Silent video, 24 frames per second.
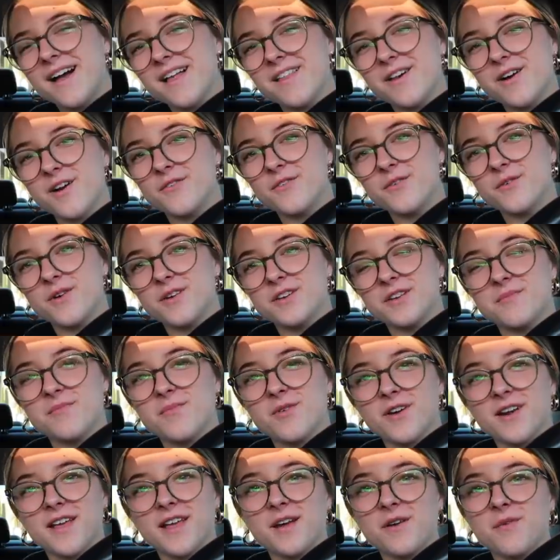Hello everyone, good
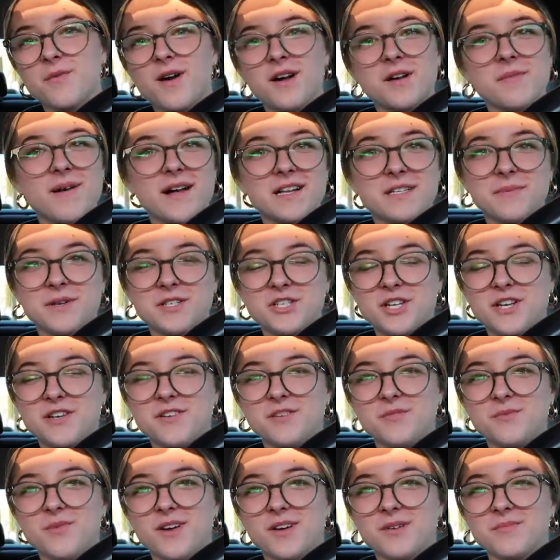morning. Welcome back to my channel
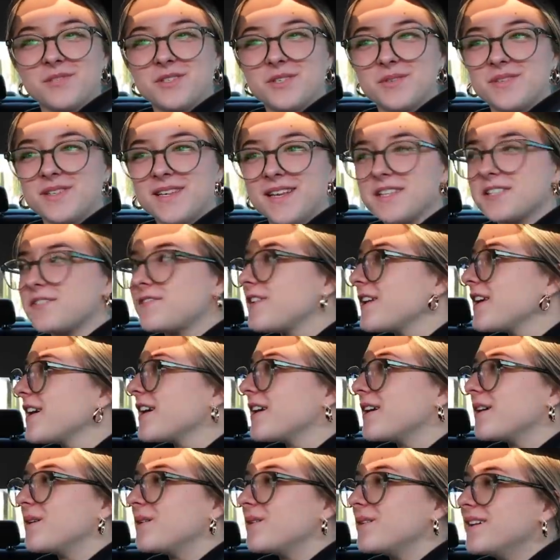and welcome to today's
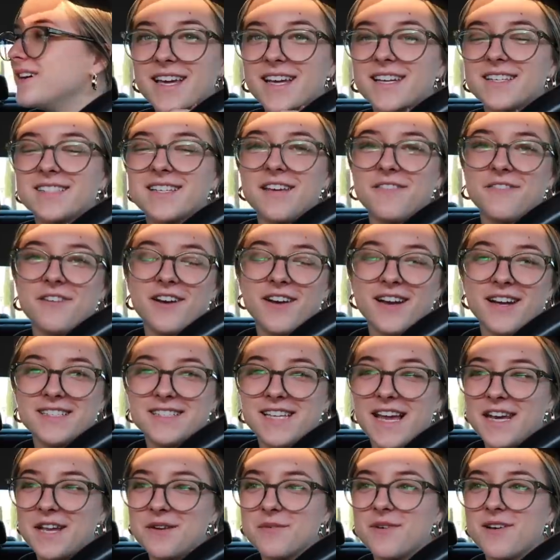video. It is a very
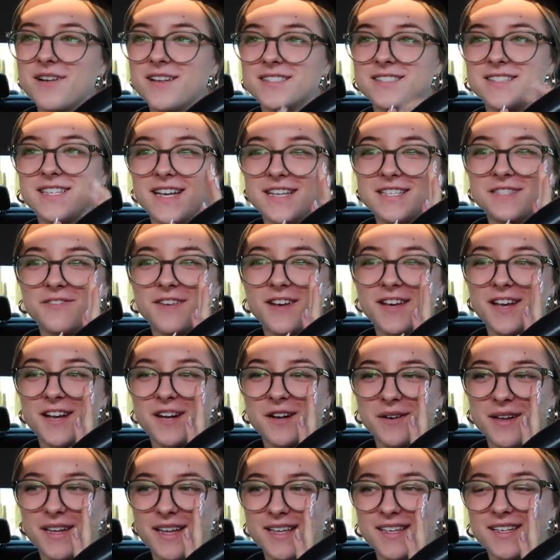exciting one. Today's
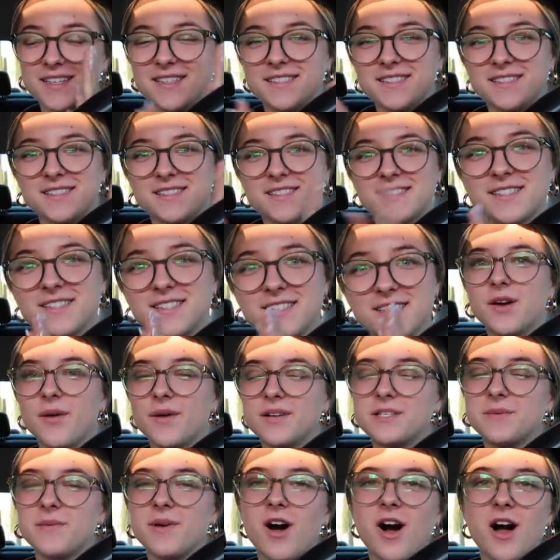video is
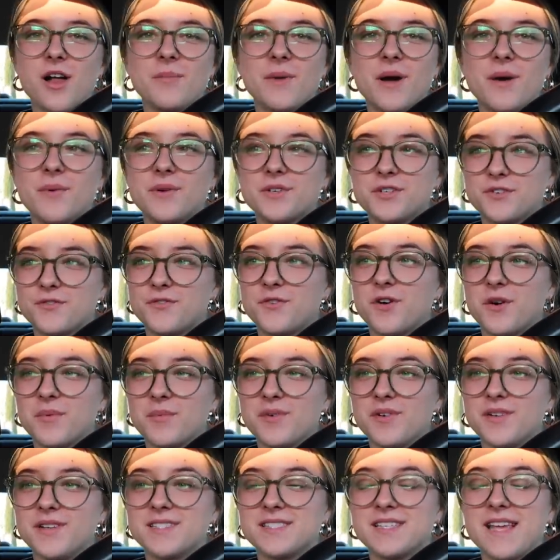going to be all about winter
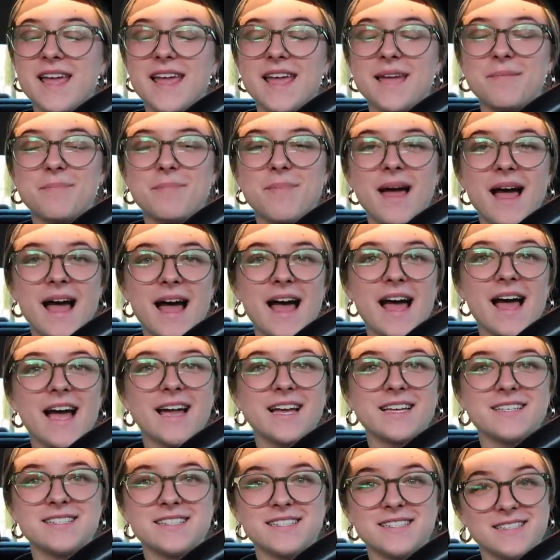formal. It's a
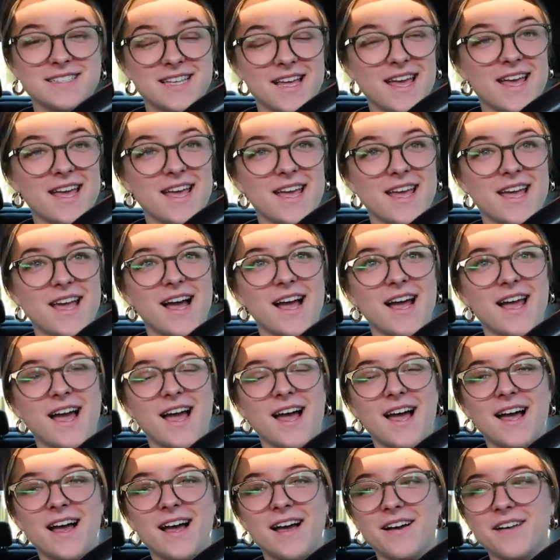packed day. I
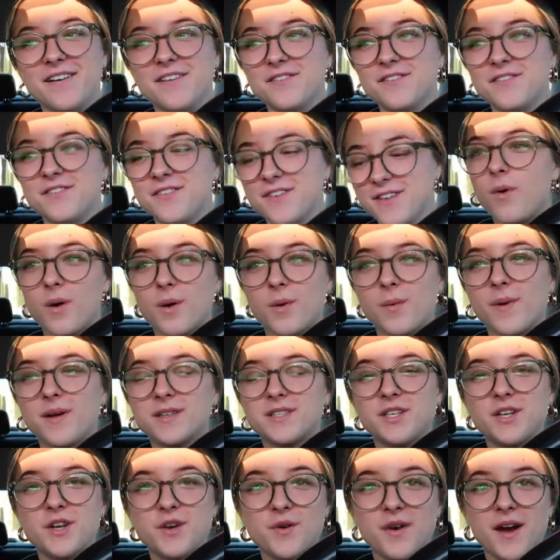have what I'm about
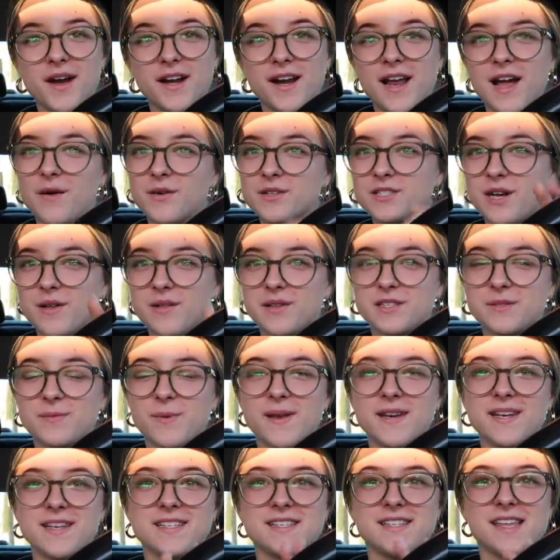to do right now, which I'll
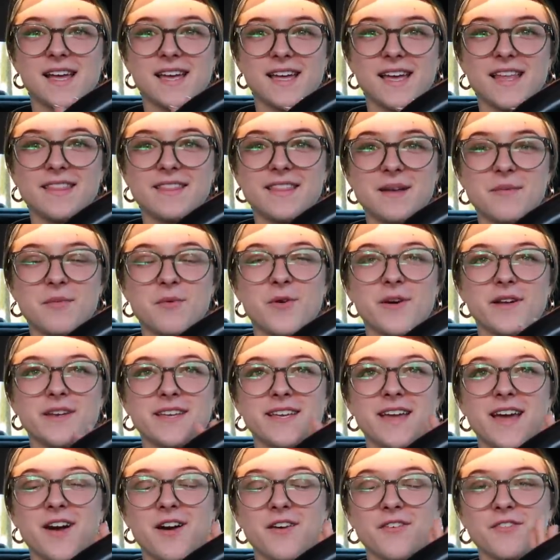explain in a second. Then I'm going to
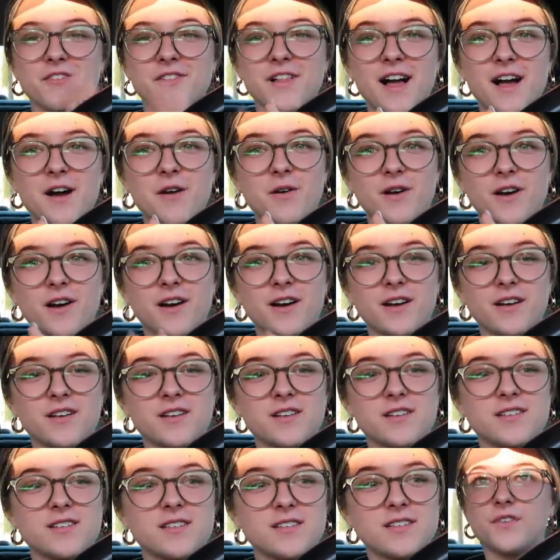get our
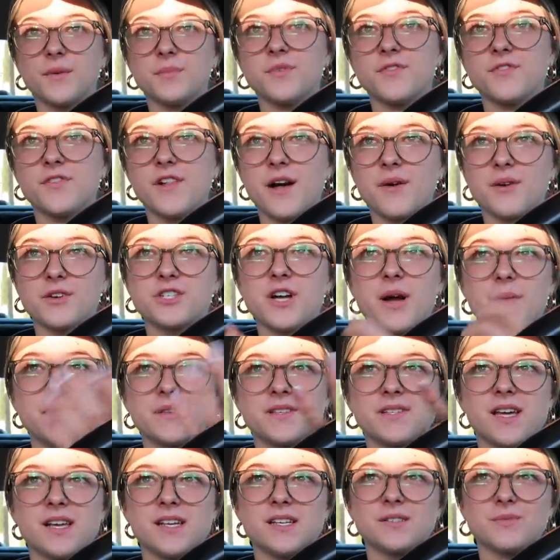flowers from the flower shop. The
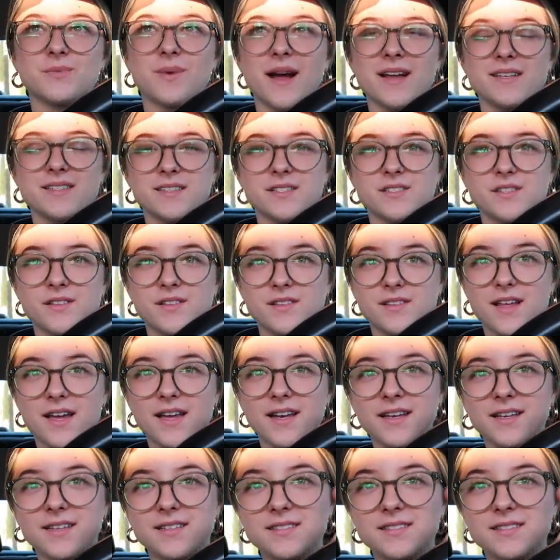sun is rising, so the lighting